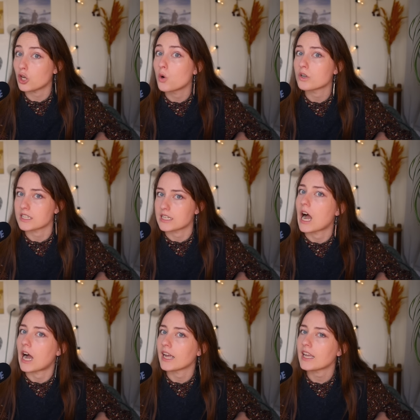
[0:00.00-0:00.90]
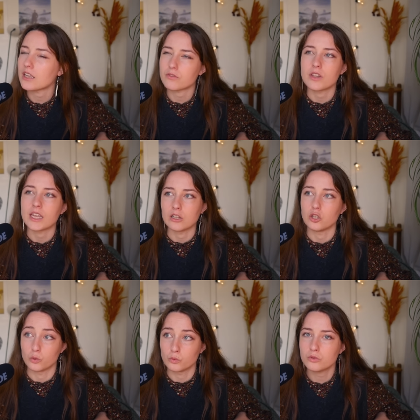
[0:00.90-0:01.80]
going to die if they
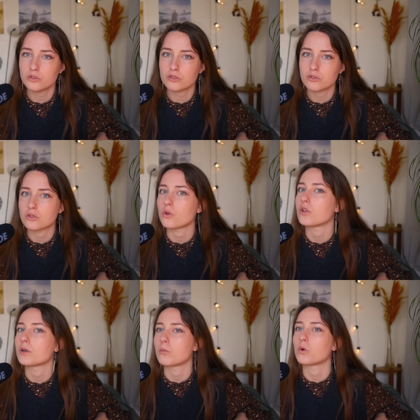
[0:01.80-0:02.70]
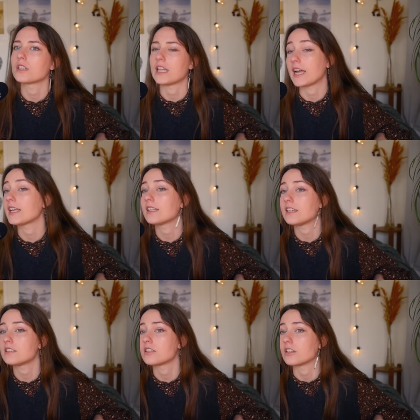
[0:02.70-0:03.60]
lose, so they're more
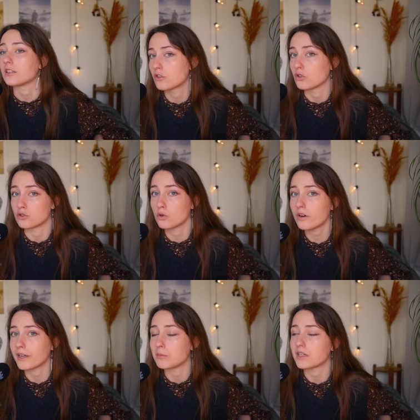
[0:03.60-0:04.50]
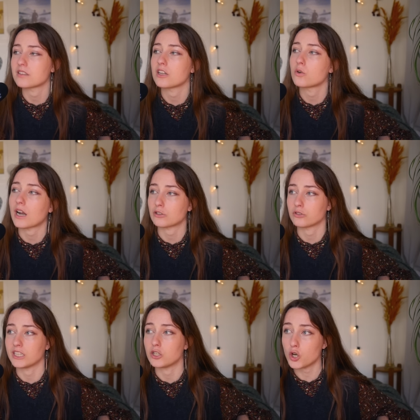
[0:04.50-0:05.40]
likely to, to join because they don't
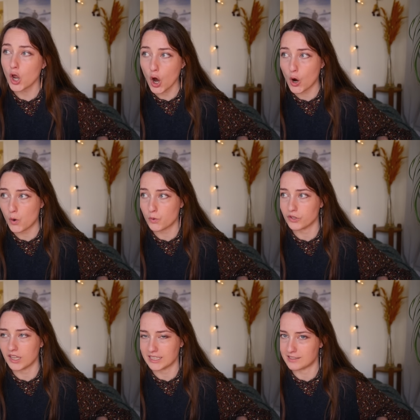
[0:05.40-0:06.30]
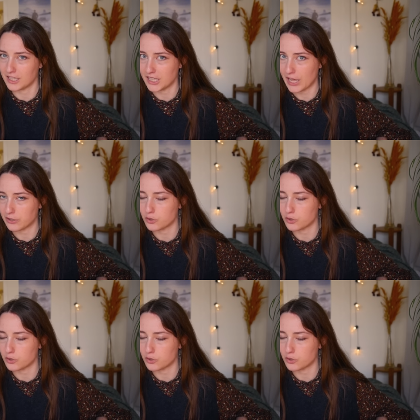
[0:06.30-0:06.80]
actually know that it's a death